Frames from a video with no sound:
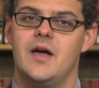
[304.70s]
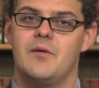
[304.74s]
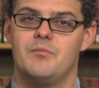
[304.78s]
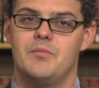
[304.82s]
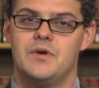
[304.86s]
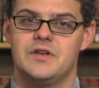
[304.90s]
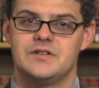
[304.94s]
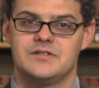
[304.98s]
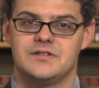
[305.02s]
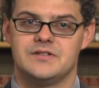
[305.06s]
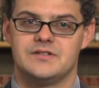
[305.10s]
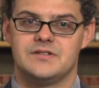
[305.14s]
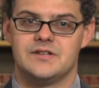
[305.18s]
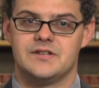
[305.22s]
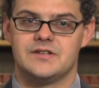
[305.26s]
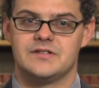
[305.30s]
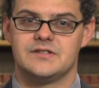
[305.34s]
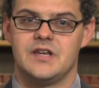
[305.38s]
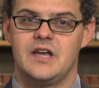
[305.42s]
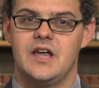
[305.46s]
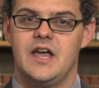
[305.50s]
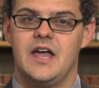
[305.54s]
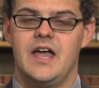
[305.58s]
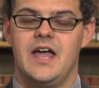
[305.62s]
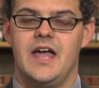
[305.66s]
and
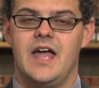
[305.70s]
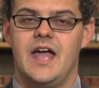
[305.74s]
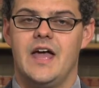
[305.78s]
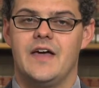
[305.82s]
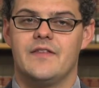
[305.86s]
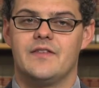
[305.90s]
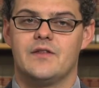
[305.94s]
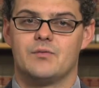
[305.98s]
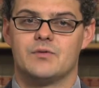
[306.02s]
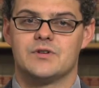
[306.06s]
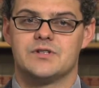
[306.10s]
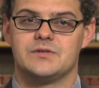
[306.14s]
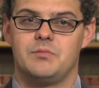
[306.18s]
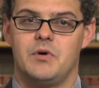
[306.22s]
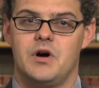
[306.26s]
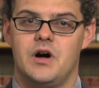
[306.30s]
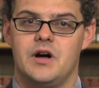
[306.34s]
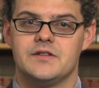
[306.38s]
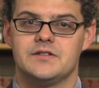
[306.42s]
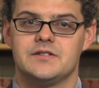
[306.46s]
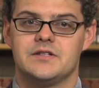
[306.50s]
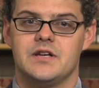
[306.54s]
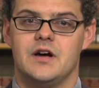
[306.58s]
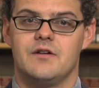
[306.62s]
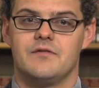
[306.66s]
businesses and the
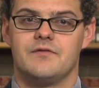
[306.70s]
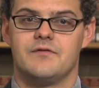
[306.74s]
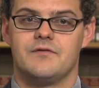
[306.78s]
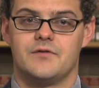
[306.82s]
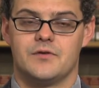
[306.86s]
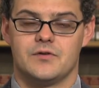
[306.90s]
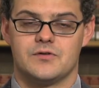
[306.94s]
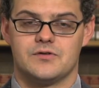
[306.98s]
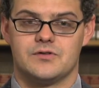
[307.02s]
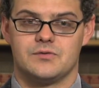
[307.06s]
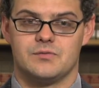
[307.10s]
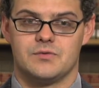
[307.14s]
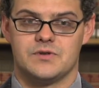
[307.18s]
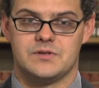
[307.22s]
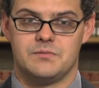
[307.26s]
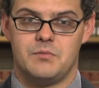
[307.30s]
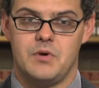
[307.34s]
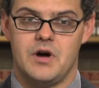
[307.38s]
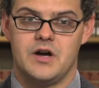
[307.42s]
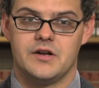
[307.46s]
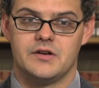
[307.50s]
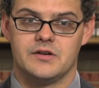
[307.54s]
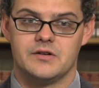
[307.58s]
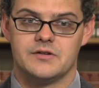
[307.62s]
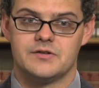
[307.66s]
response of first
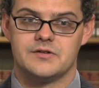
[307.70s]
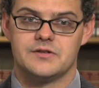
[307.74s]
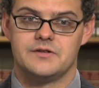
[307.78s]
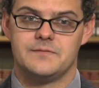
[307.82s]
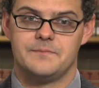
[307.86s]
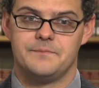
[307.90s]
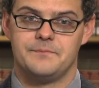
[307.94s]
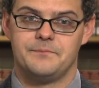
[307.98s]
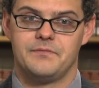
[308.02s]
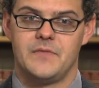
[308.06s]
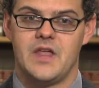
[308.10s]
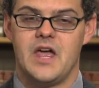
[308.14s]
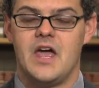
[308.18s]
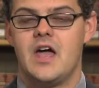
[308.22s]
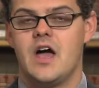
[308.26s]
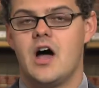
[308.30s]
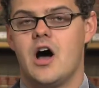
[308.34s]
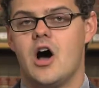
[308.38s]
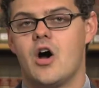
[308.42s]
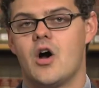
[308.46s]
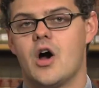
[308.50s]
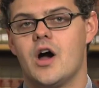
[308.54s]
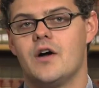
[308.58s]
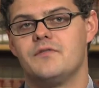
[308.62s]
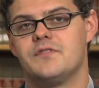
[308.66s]
responders.
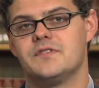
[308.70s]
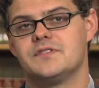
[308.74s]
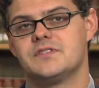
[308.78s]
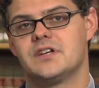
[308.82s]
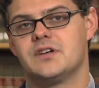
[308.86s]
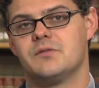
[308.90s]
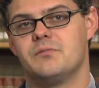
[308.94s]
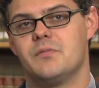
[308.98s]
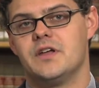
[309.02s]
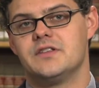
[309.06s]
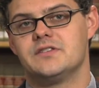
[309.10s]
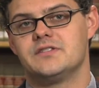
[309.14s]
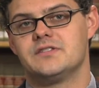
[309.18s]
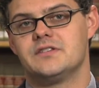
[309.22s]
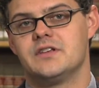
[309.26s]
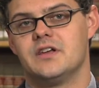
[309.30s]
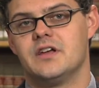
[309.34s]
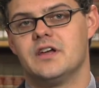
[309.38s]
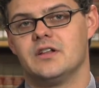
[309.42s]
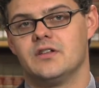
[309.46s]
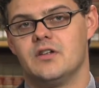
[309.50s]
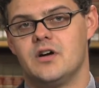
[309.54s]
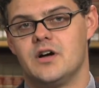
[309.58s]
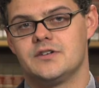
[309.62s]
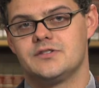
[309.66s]
Our office commenced
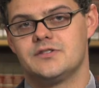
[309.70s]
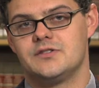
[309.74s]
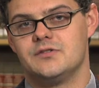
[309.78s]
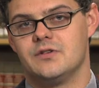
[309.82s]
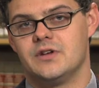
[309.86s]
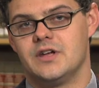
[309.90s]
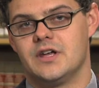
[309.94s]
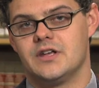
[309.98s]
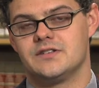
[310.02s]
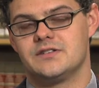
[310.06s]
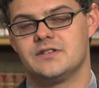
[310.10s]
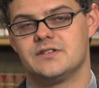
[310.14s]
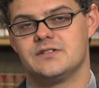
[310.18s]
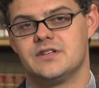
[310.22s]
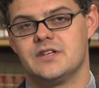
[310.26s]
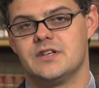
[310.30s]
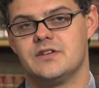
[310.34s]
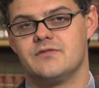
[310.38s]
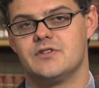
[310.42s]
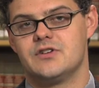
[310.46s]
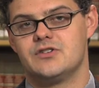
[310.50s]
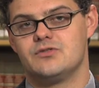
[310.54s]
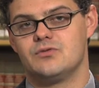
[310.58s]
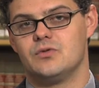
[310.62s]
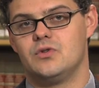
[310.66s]
a lawsuit against this
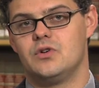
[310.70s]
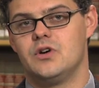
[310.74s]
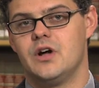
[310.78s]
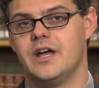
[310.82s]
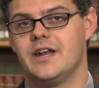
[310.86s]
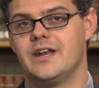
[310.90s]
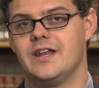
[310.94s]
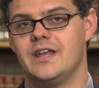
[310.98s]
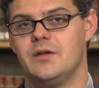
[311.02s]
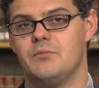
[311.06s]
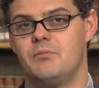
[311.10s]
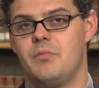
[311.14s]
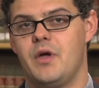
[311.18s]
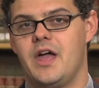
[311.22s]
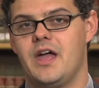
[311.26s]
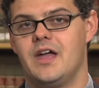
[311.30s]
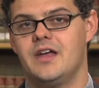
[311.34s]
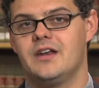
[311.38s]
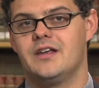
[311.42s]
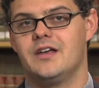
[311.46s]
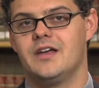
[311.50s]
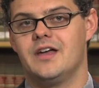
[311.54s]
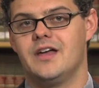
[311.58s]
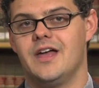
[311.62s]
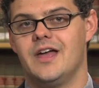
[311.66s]
individual, and he
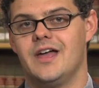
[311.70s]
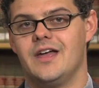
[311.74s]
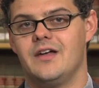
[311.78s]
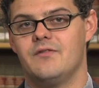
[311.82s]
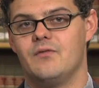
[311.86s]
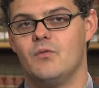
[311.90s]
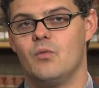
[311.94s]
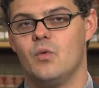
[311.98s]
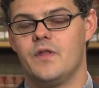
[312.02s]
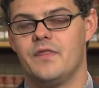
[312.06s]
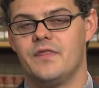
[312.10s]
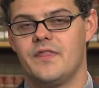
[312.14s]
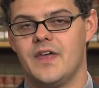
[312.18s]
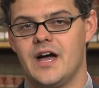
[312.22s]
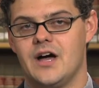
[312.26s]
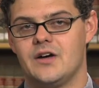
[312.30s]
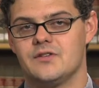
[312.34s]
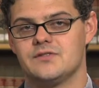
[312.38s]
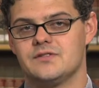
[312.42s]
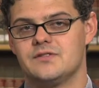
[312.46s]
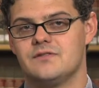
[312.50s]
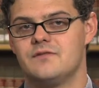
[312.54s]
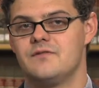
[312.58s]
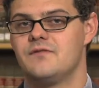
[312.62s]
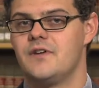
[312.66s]
paid a
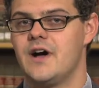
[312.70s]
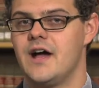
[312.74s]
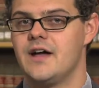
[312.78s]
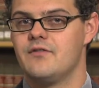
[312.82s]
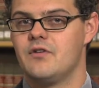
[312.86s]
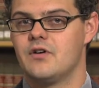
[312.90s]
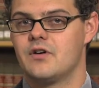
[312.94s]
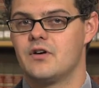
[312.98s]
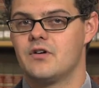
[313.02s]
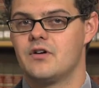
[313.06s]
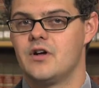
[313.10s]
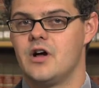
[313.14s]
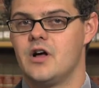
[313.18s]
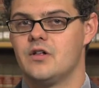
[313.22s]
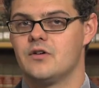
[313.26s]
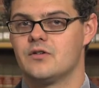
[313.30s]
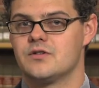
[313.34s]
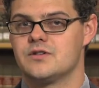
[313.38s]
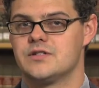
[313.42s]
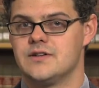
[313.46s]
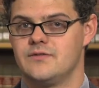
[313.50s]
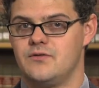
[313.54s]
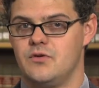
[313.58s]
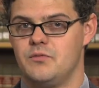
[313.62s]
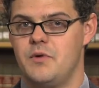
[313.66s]

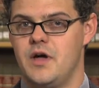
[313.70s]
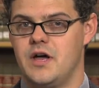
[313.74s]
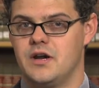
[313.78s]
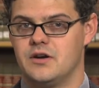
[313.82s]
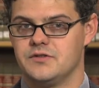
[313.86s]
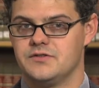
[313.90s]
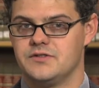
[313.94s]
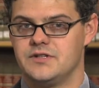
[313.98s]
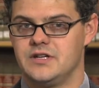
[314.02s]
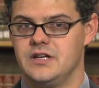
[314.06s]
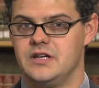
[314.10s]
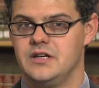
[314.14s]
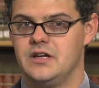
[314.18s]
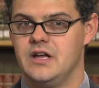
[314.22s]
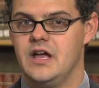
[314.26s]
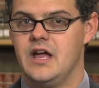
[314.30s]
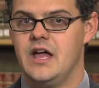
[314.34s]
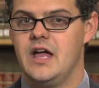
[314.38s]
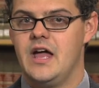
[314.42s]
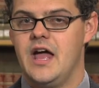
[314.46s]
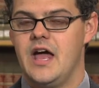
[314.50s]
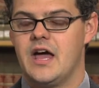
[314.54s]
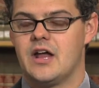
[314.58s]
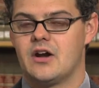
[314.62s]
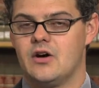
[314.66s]
$1,500 civil penalty
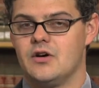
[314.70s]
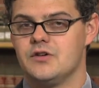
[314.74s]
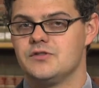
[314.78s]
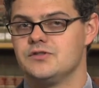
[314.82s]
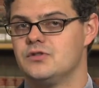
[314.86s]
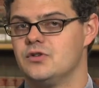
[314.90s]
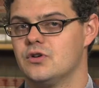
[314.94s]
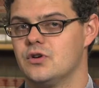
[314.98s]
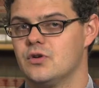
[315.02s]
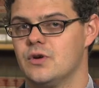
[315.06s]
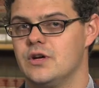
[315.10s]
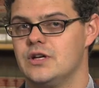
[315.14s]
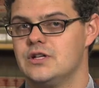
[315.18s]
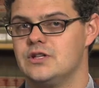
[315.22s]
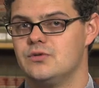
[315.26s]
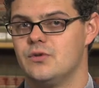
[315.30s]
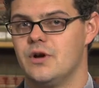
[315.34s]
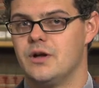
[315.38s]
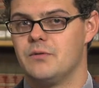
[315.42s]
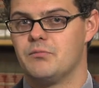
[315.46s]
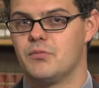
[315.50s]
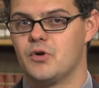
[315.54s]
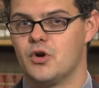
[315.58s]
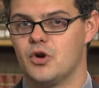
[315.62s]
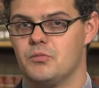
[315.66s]
and also agreed
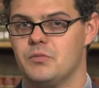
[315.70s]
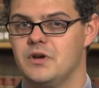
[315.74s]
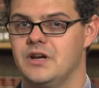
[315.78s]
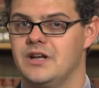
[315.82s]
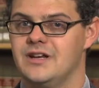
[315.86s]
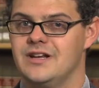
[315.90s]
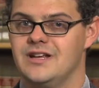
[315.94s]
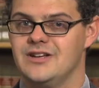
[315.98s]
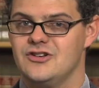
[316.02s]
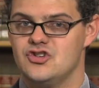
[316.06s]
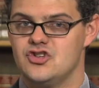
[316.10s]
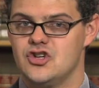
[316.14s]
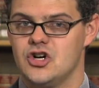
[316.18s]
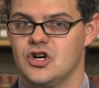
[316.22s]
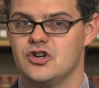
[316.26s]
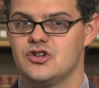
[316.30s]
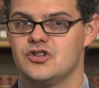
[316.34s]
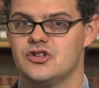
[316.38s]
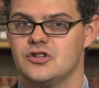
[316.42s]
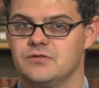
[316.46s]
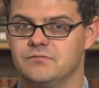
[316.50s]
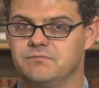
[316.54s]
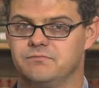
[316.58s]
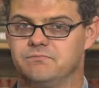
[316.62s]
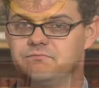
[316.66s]
to a permanent
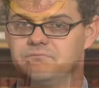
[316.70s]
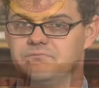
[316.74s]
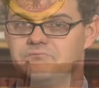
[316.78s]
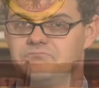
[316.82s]
injunction.